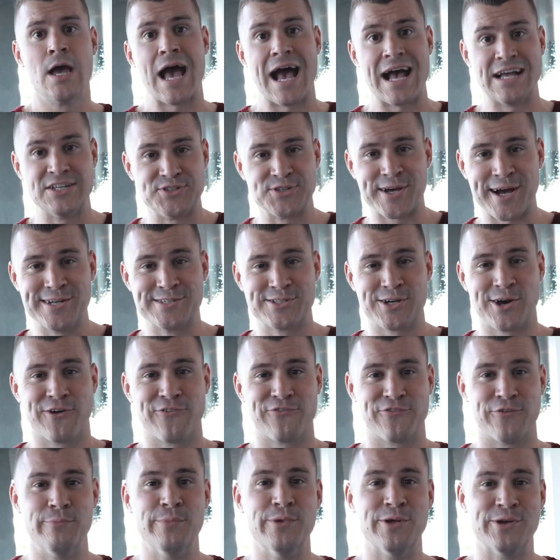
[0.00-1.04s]
as you guys are
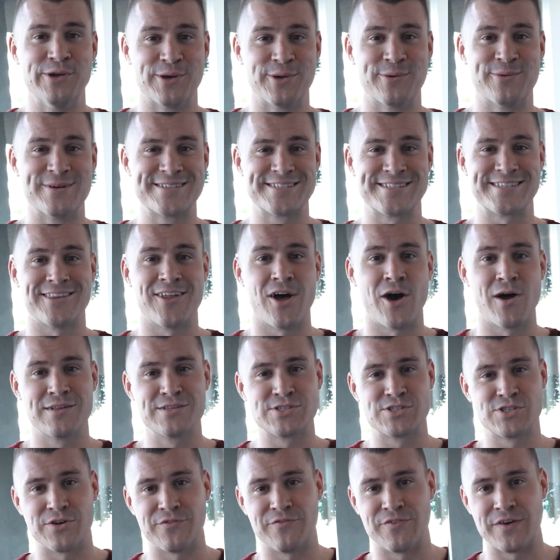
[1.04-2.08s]
familiar with
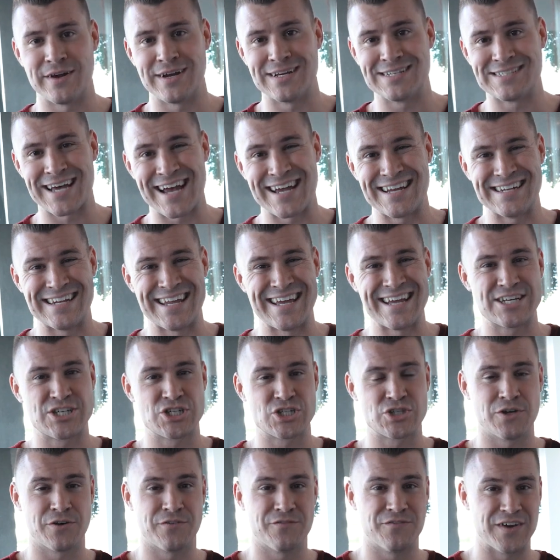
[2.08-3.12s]
salons, they're very tight
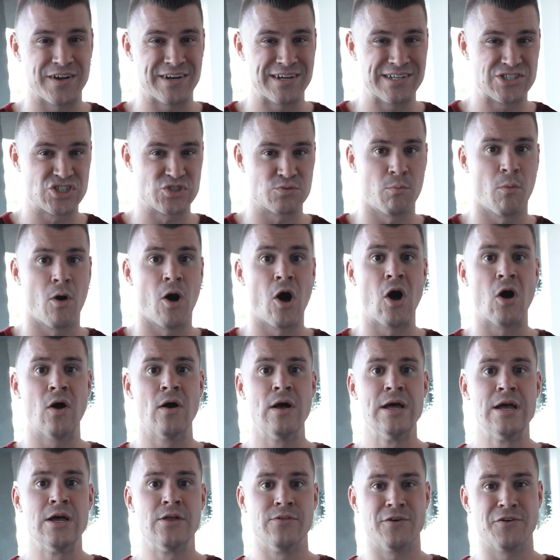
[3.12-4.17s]
niche, they're very small,
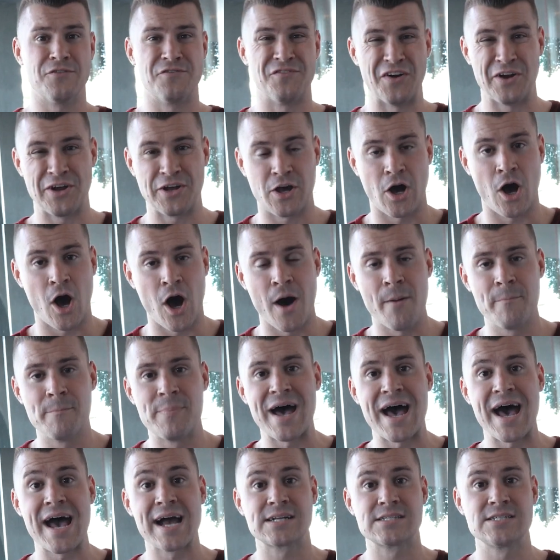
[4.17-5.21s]
they're very
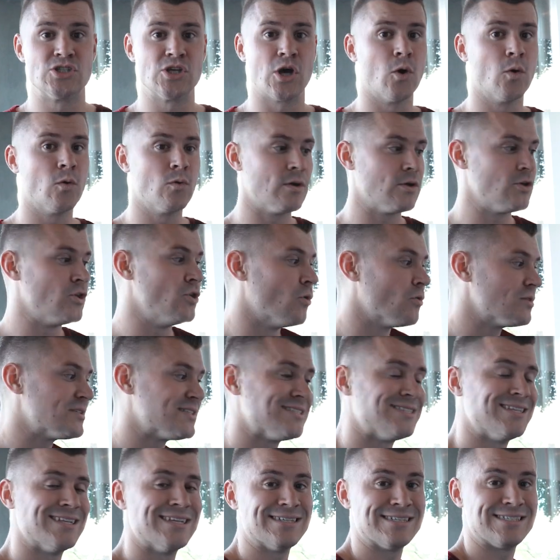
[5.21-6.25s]
compact. So,
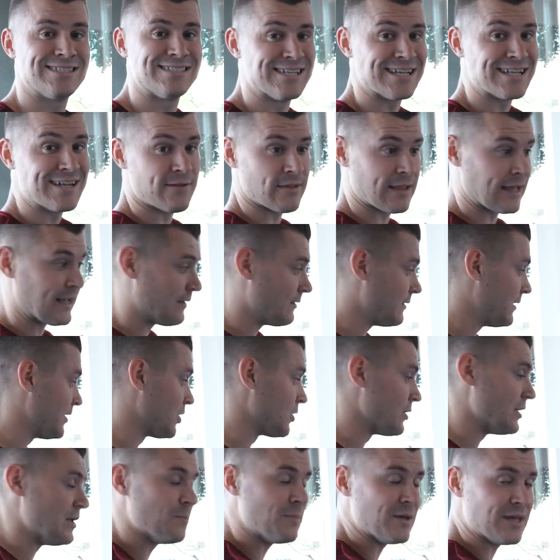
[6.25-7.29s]
like
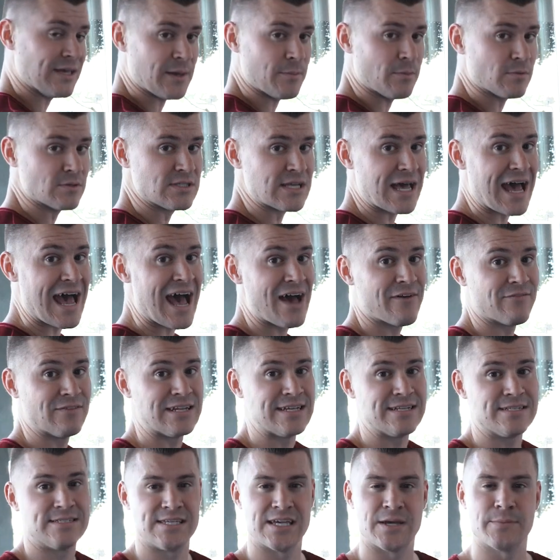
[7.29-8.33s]
literally being able to have an
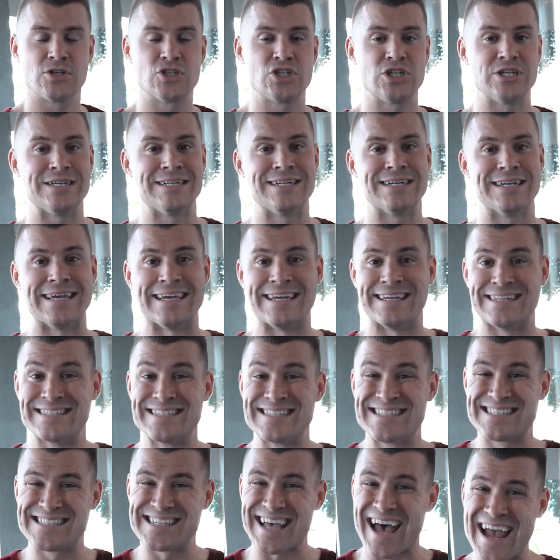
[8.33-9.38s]
ATM machine
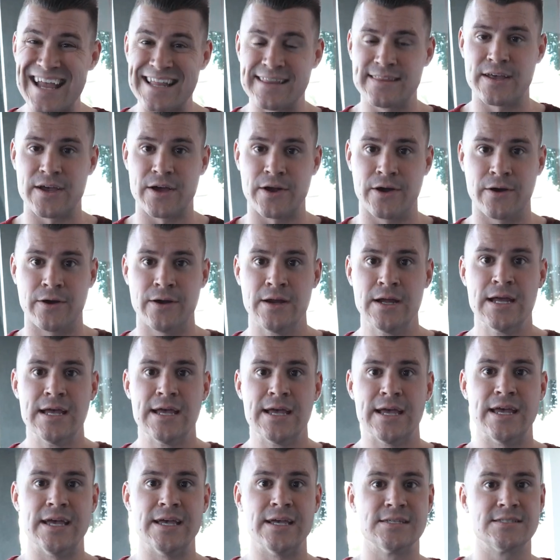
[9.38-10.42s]
inside there
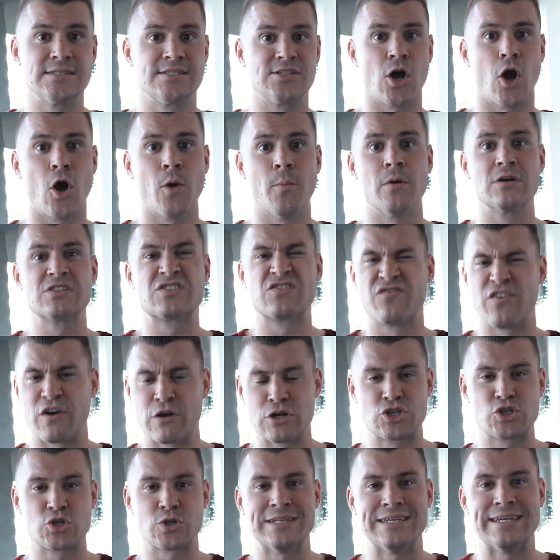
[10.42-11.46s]
is almost
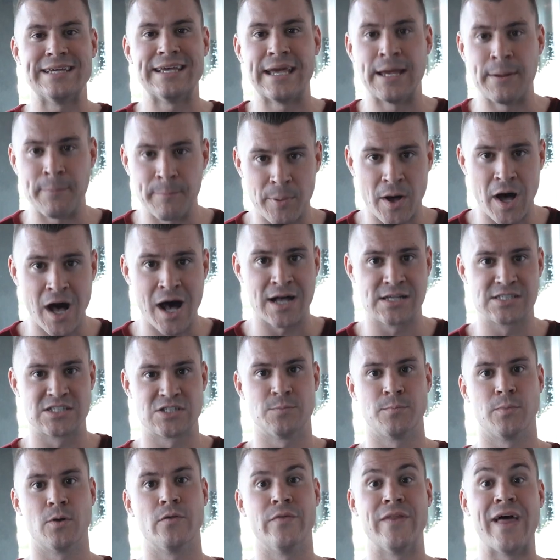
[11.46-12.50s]
virtually
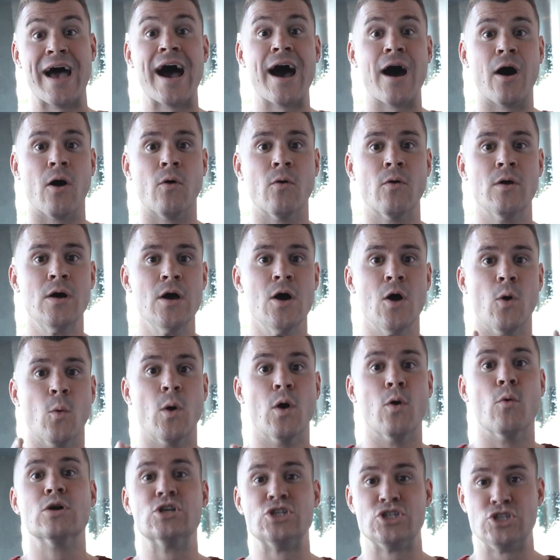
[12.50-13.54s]
impossible. Now,
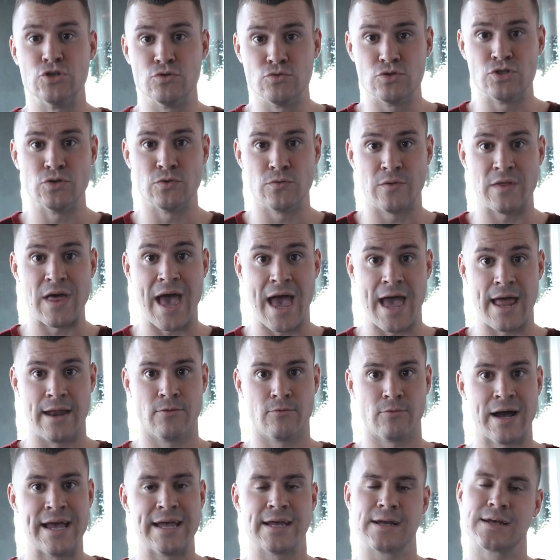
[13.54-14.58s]
what would you do then,
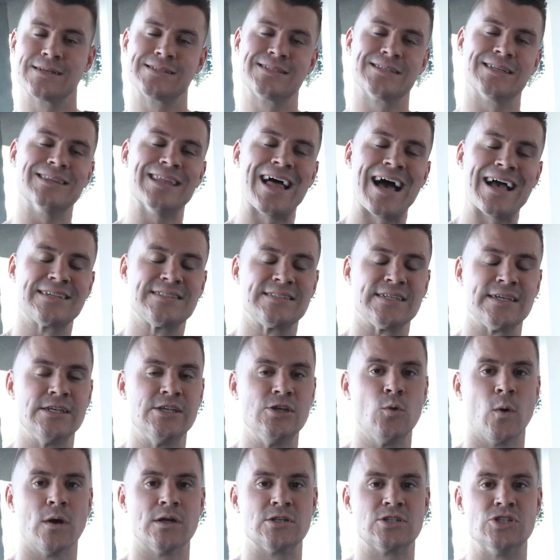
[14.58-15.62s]
right? Because the last thing
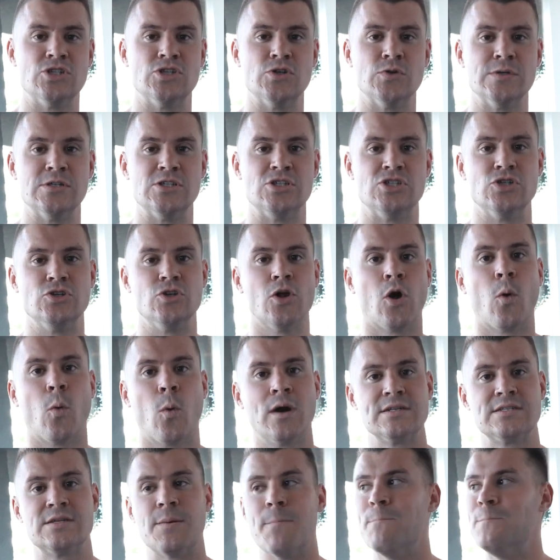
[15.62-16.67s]
you want to do is you don't
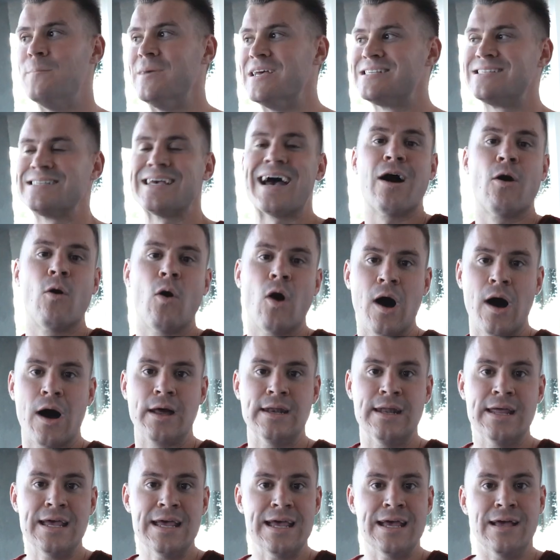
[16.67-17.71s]
want to miss out
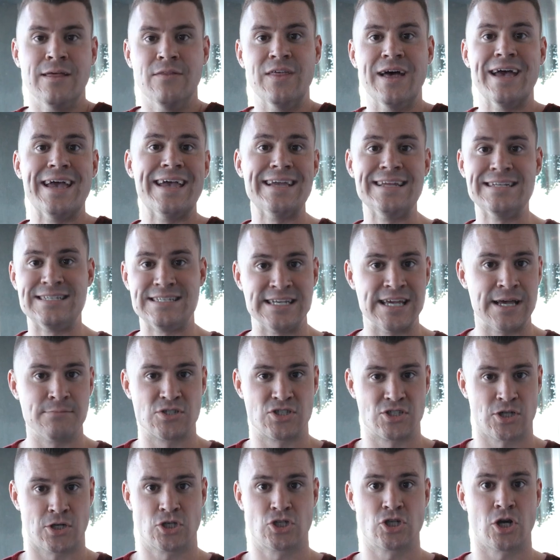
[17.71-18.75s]
on the ATM
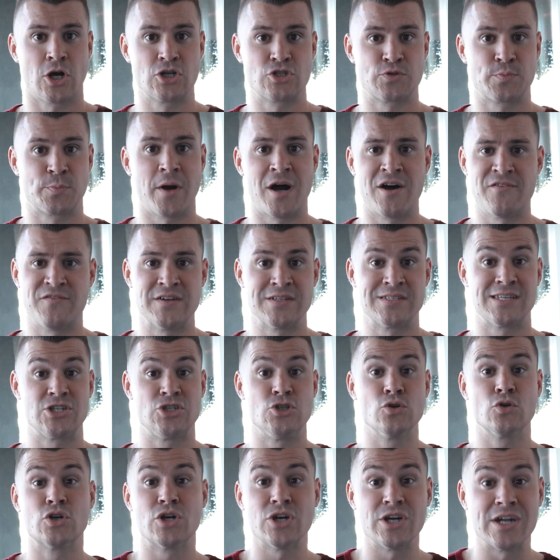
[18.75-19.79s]
surcharge profits
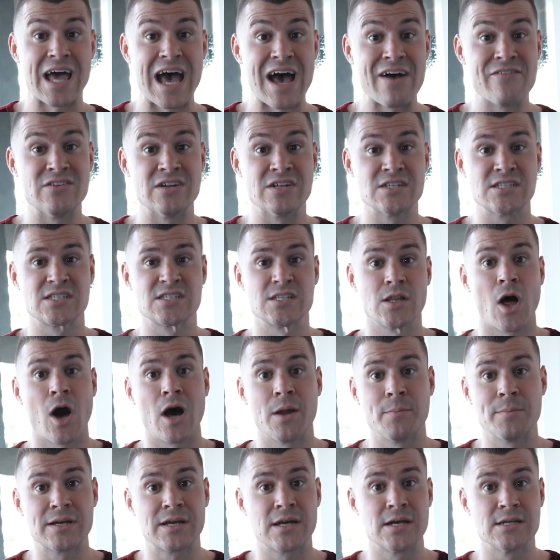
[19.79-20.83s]
that you could have in a
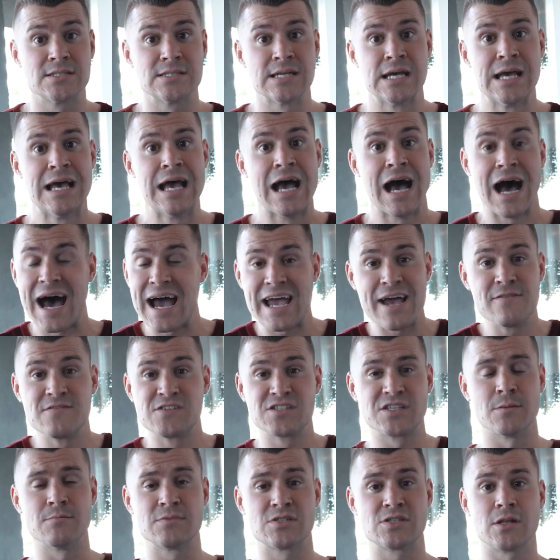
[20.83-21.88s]
salon, because I have
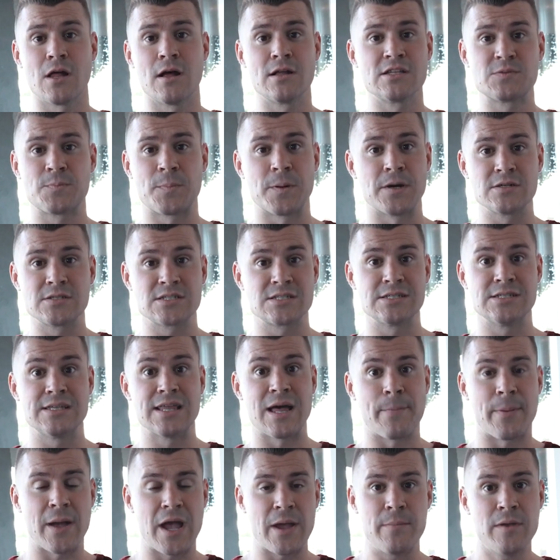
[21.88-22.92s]
some salons personally
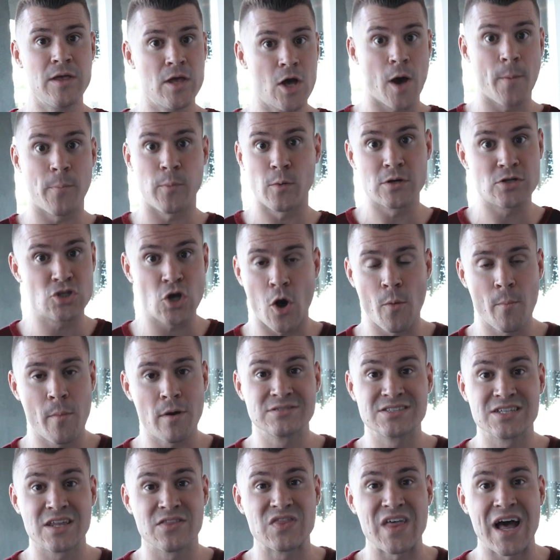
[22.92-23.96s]
that pay me upwards
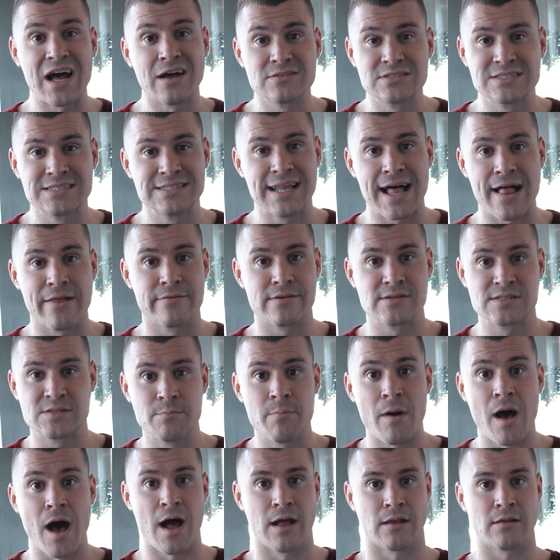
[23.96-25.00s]
almost $1,000 a
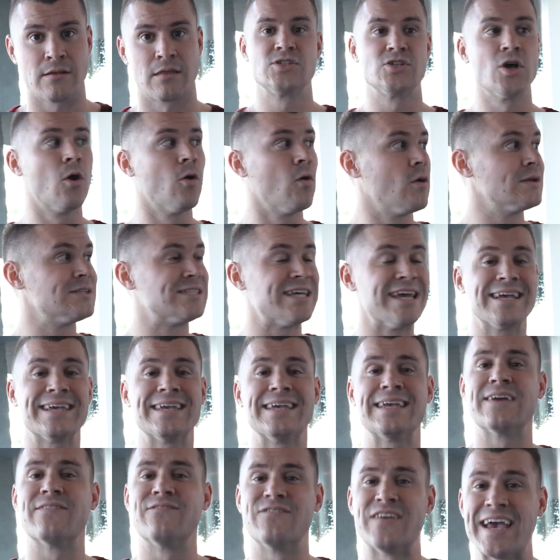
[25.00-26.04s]
month. So
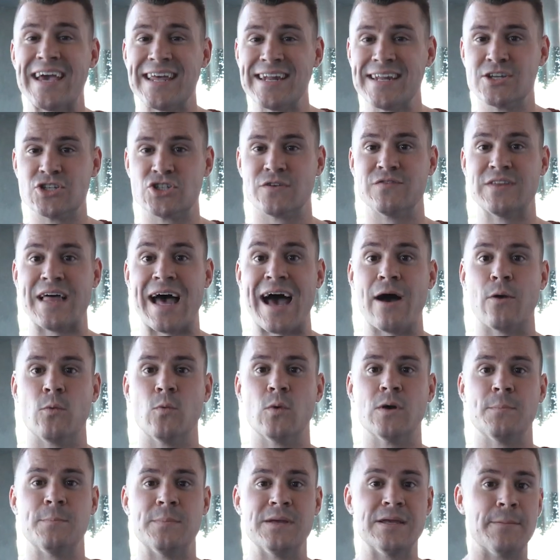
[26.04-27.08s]
taking advantage of that
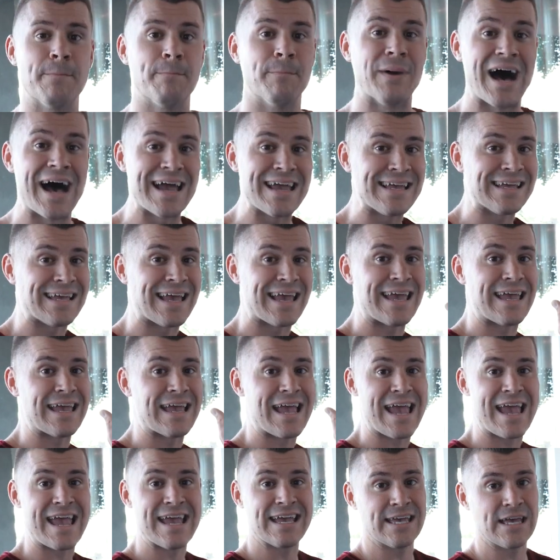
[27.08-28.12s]
would be buying a
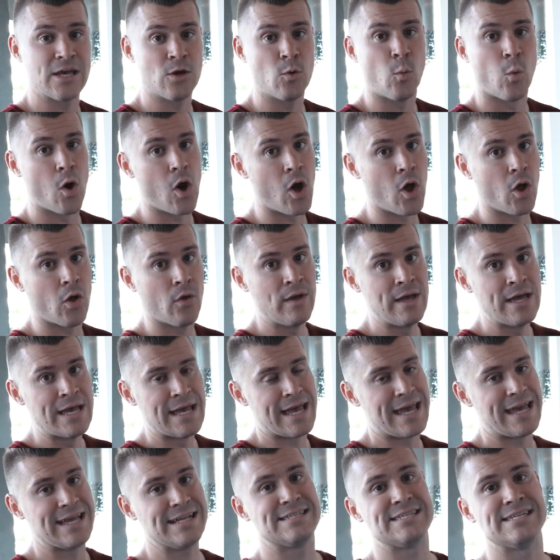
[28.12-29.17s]
hanging wall
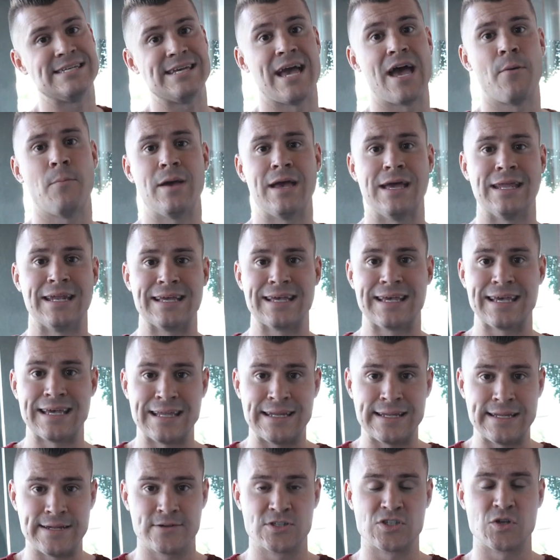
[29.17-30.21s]
ATM. And
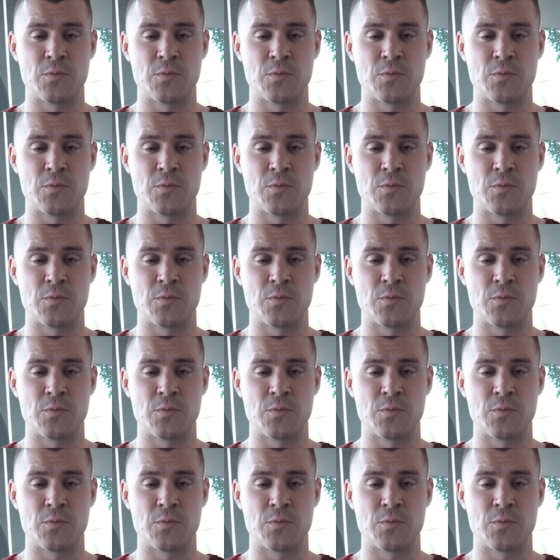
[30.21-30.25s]
again, here's